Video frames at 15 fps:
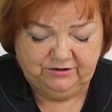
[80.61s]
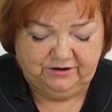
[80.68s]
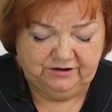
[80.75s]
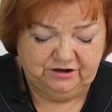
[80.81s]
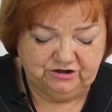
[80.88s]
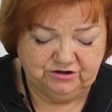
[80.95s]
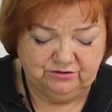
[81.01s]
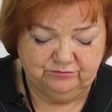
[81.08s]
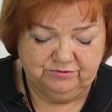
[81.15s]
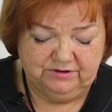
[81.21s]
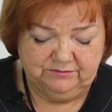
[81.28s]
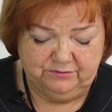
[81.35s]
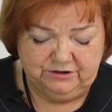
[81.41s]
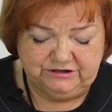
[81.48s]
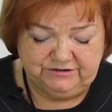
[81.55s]
I strongly
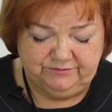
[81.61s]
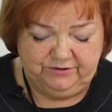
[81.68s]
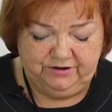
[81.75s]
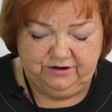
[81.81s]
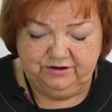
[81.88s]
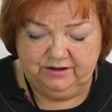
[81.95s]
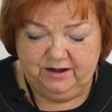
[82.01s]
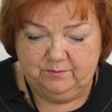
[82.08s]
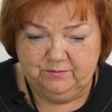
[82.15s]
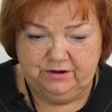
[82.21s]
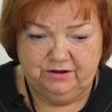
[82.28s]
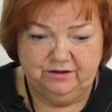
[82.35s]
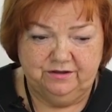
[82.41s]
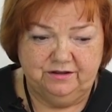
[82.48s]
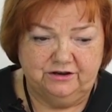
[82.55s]
recommend you buying the
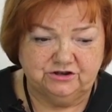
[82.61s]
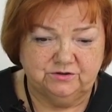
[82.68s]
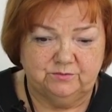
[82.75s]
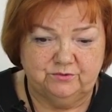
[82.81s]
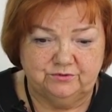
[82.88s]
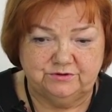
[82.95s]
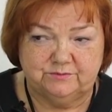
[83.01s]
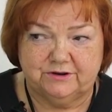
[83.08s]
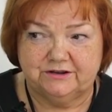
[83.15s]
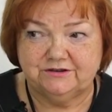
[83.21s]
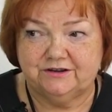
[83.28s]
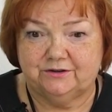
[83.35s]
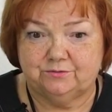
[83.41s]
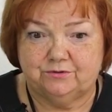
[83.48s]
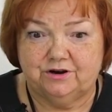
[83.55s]
mini course.
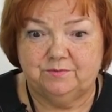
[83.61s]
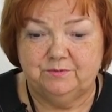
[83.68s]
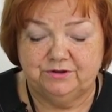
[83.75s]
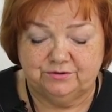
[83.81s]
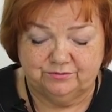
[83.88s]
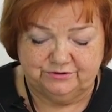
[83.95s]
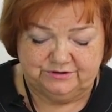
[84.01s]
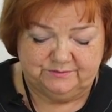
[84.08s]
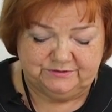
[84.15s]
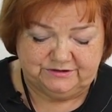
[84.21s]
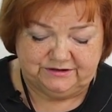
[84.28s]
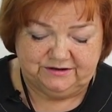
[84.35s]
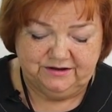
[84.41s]
It's not expensive.